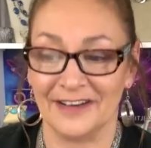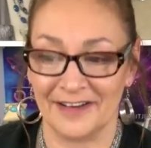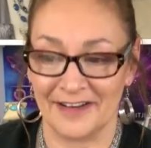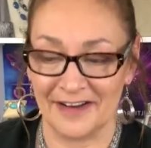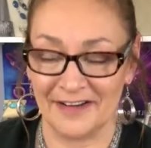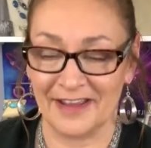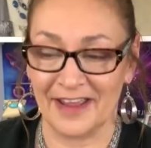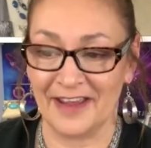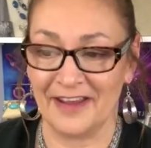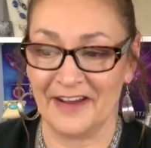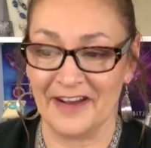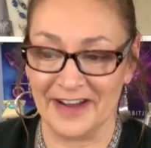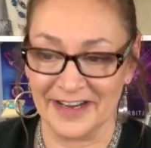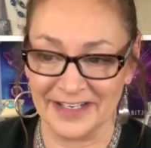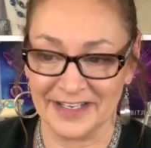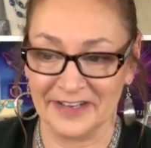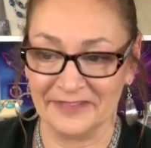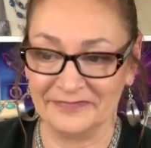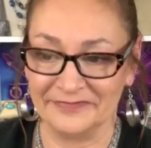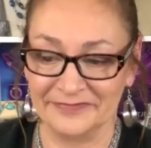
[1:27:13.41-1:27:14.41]
Okay,
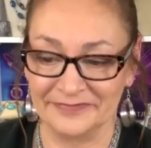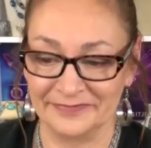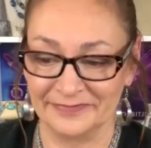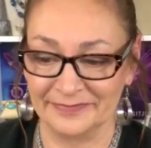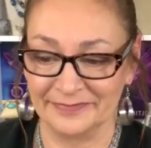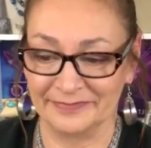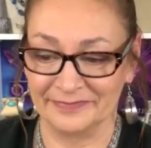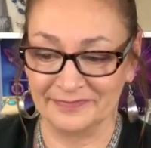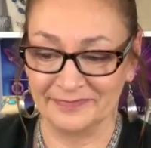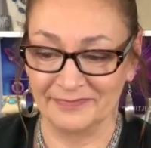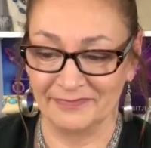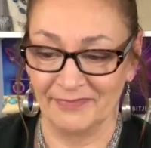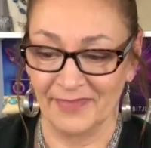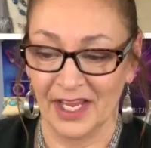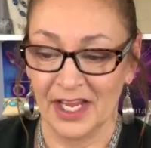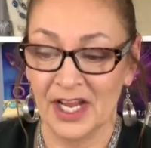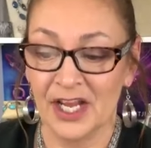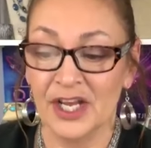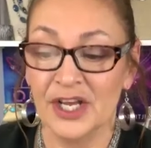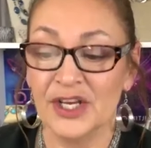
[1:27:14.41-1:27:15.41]
awesome.
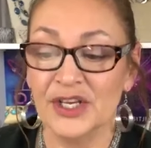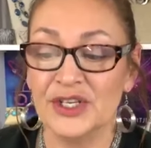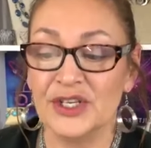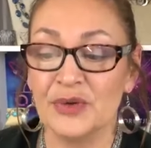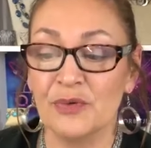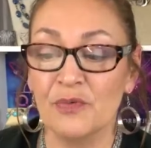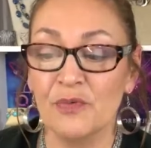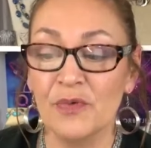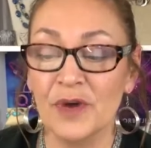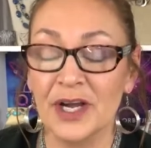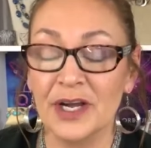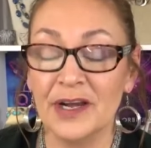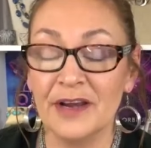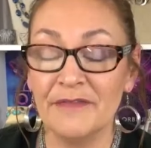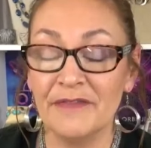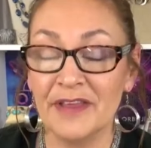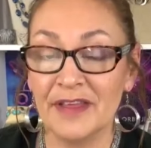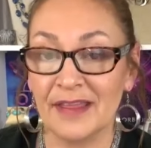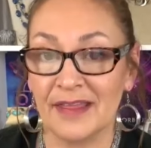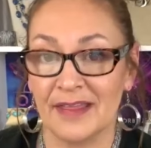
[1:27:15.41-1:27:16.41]
So one
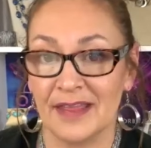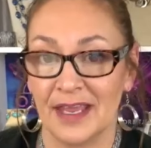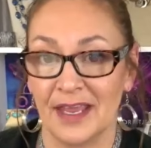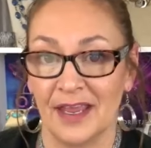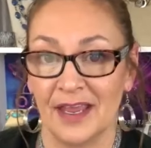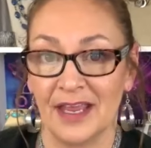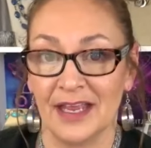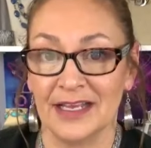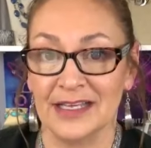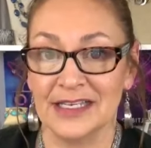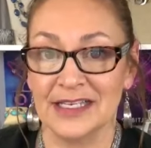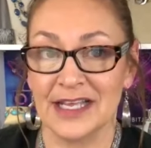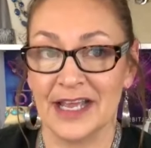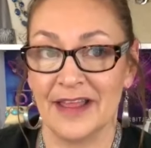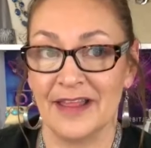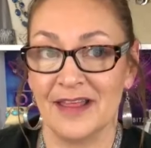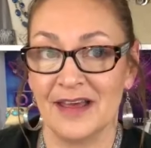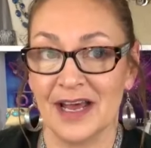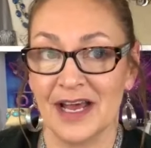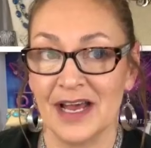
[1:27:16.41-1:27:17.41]
of the things
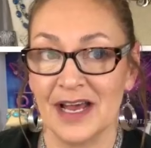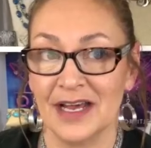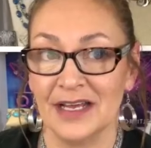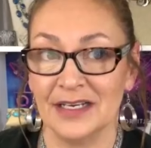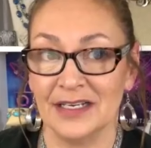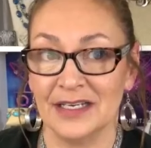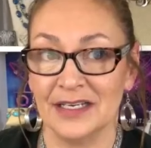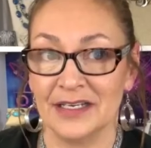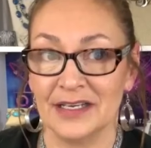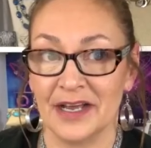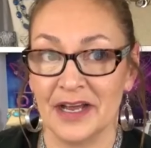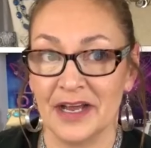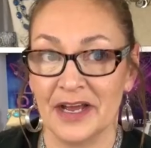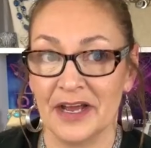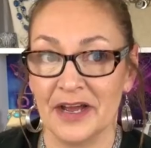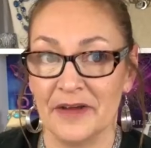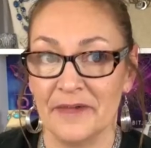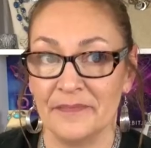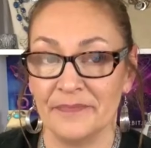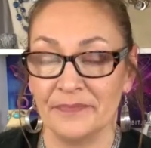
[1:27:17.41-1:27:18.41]
that
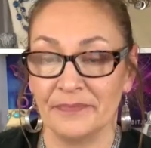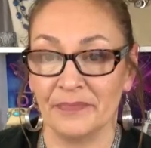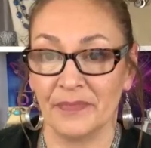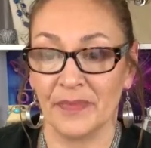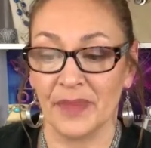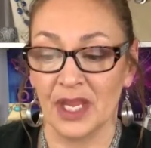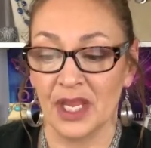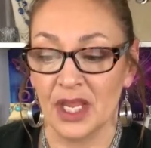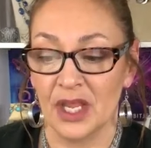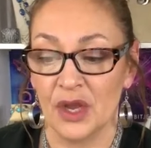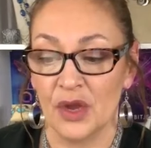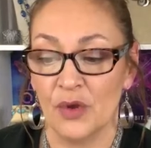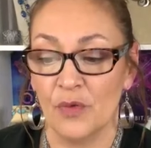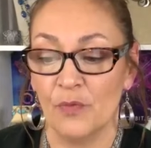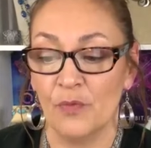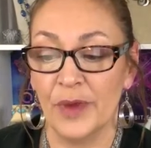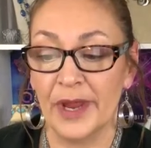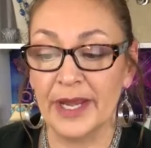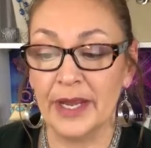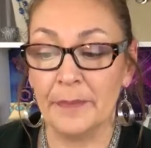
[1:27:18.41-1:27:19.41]
um,
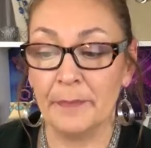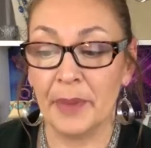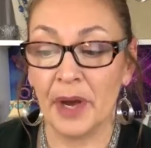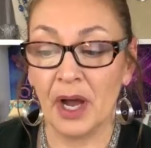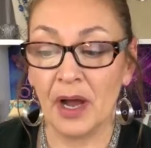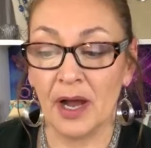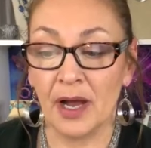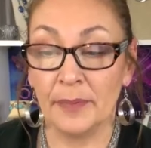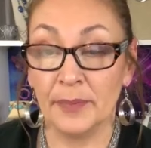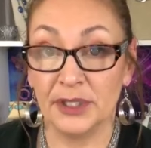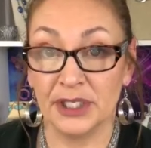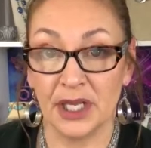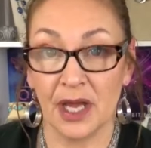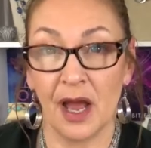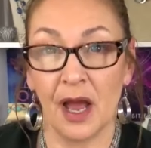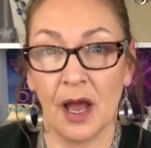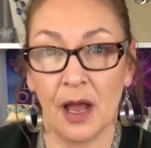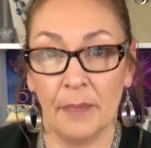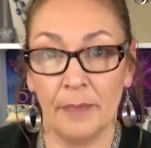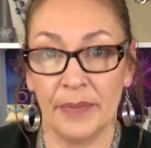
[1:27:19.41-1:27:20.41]
when it pops
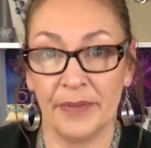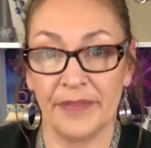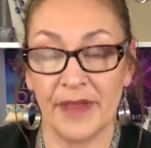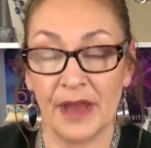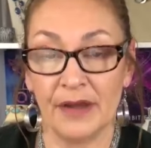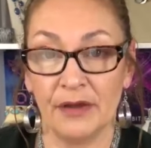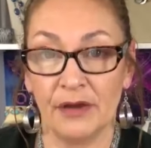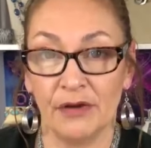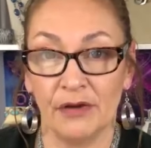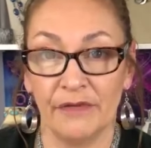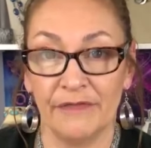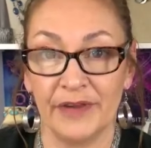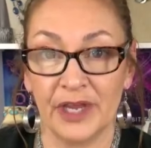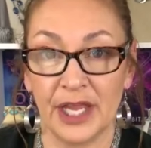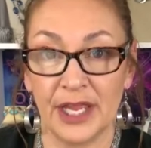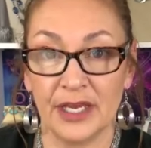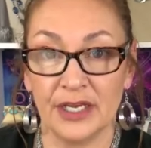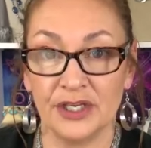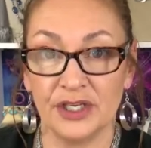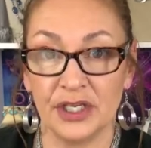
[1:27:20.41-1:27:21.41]
up, that
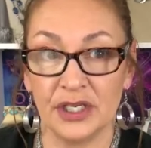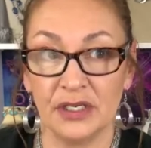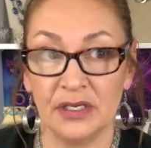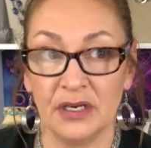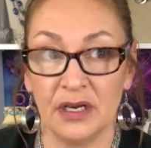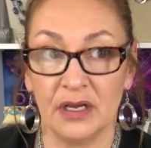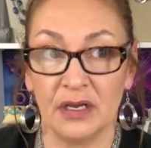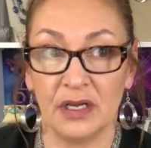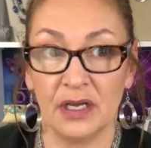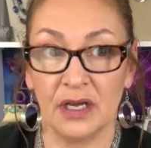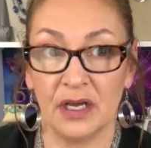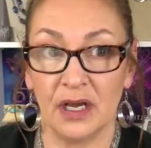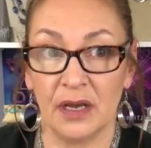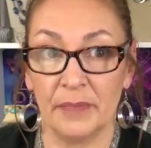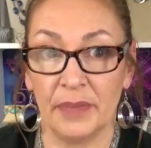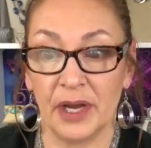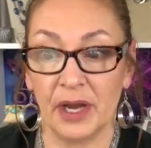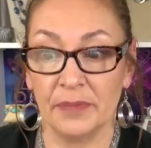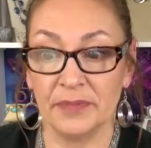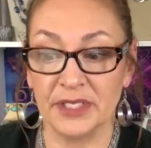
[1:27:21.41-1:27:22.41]
notification uh,
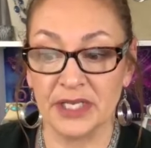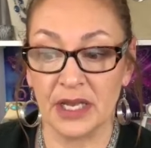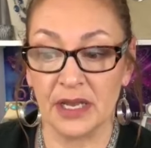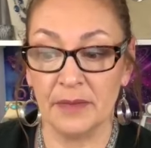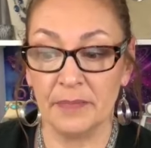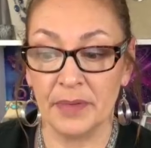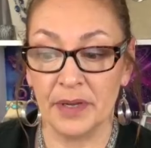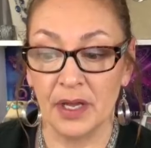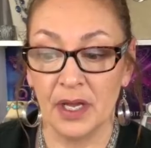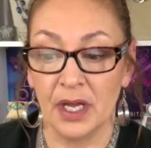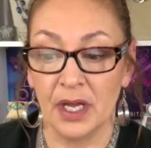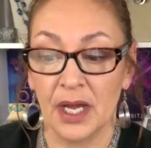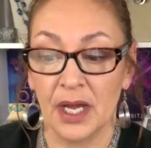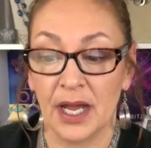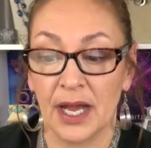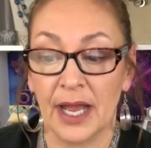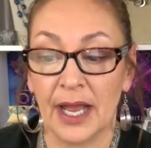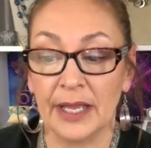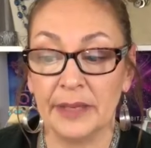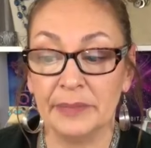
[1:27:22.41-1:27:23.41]
pops up,
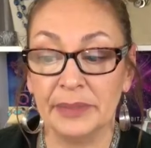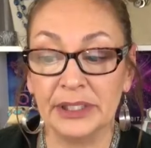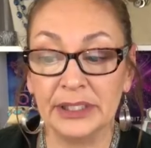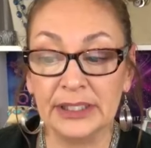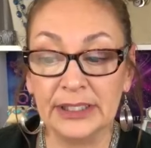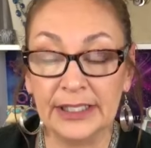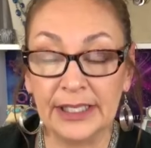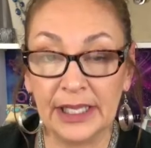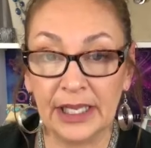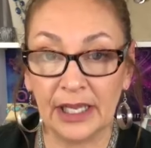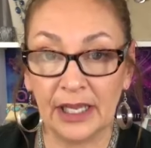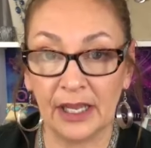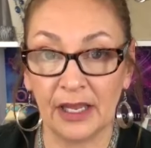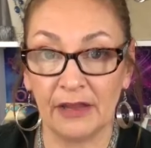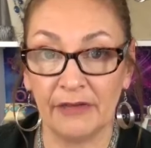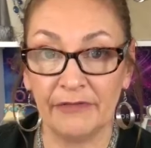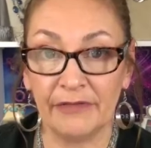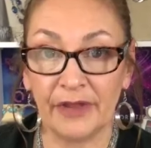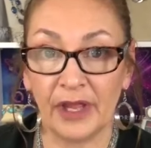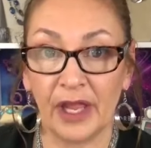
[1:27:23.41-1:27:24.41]
I
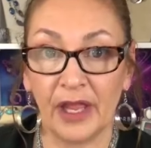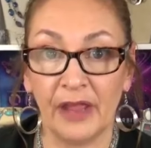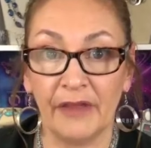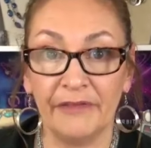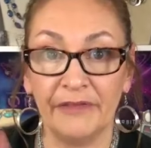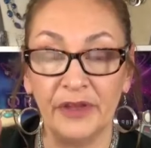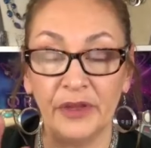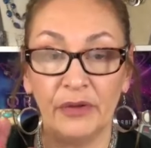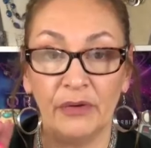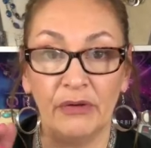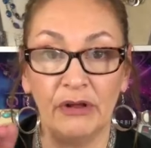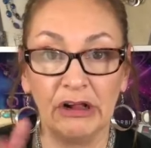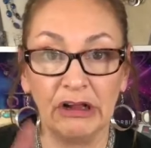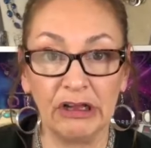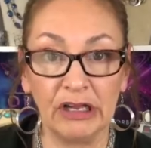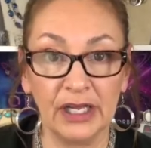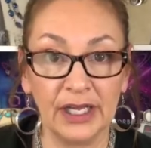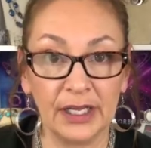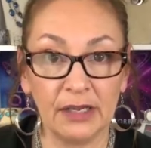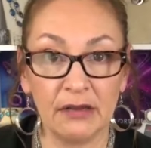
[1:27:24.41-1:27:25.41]
believe if you
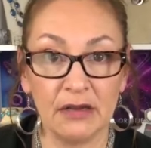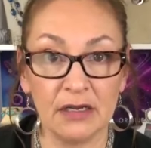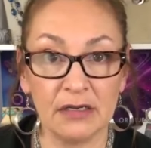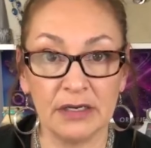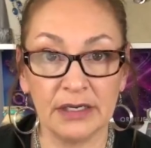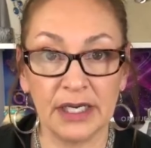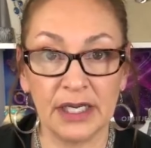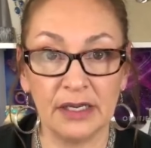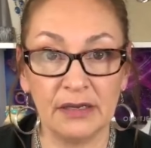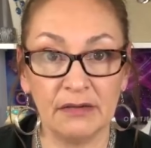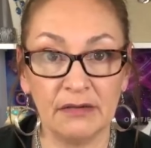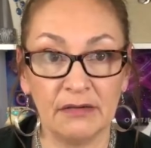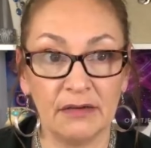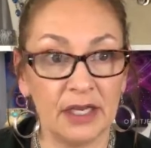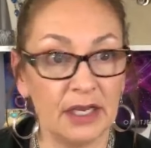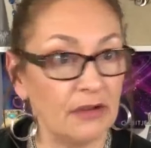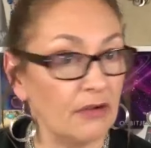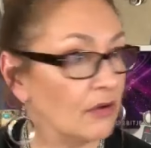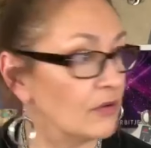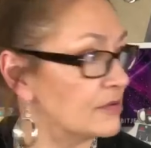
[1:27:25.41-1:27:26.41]
click on it,
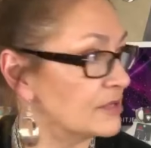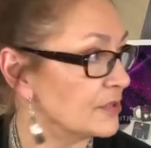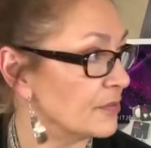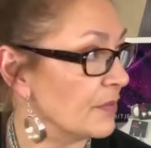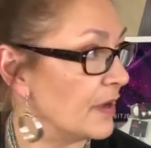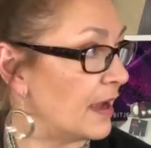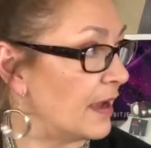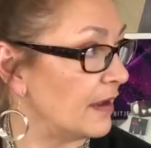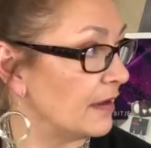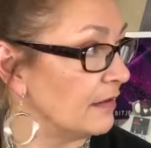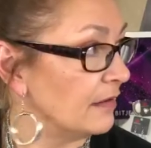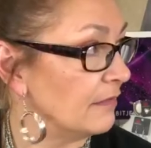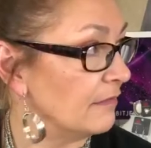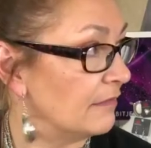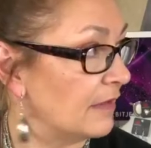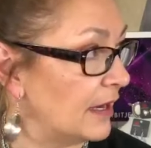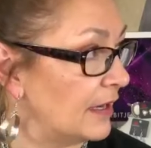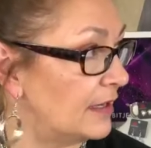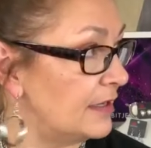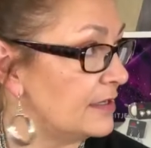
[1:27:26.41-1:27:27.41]
it goes away,
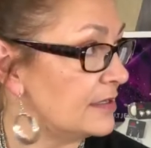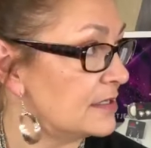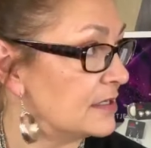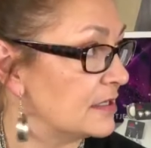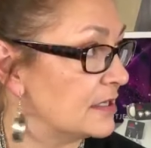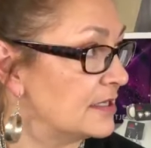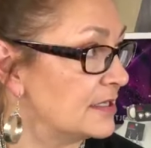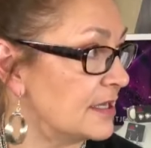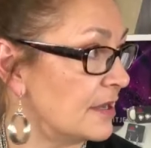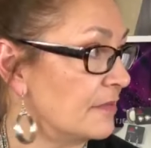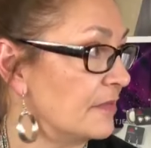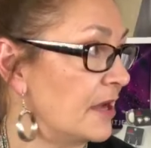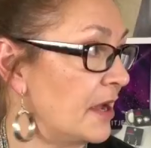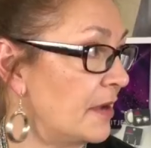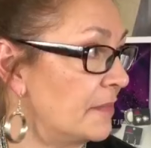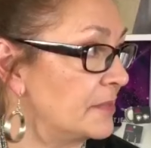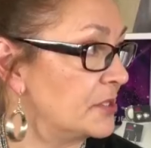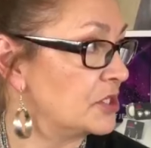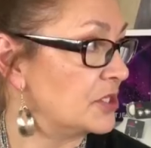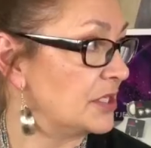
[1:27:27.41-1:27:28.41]
right? Is that what
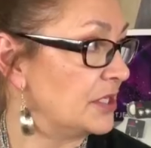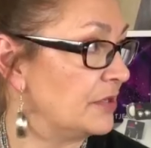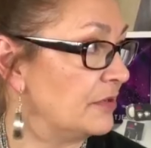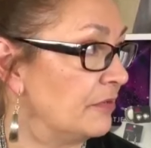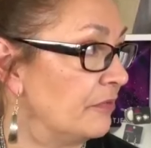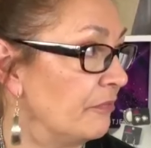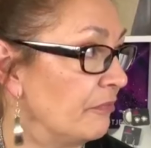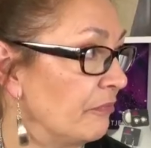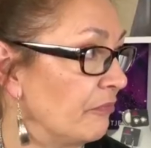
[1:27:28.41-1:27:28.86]
happened to you?